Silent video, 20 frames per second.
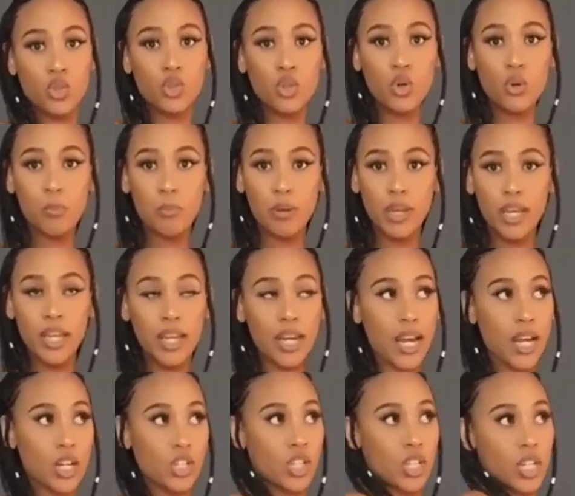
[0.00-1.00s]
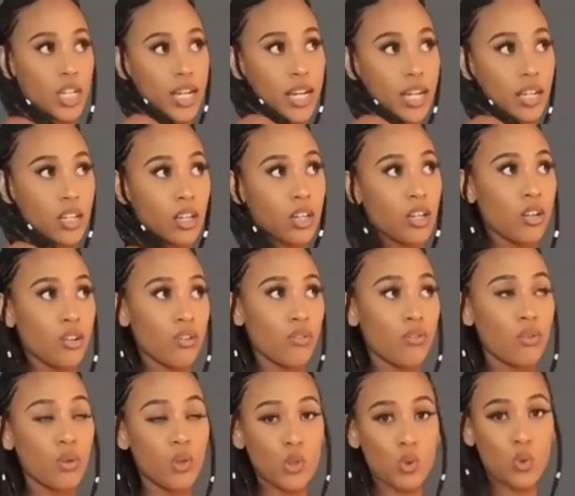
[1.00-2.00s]
it's so big it actually like
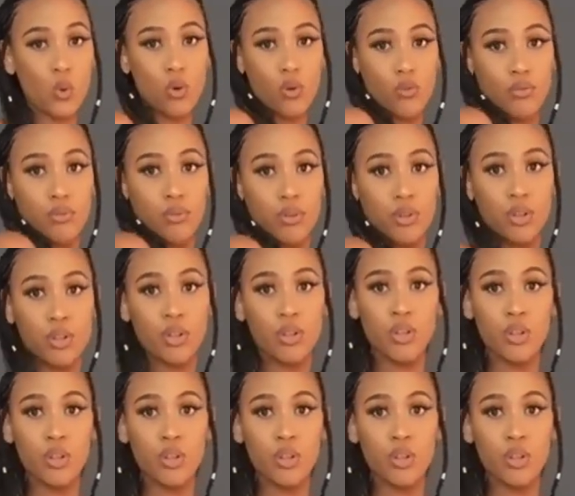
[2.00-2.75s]
falls off.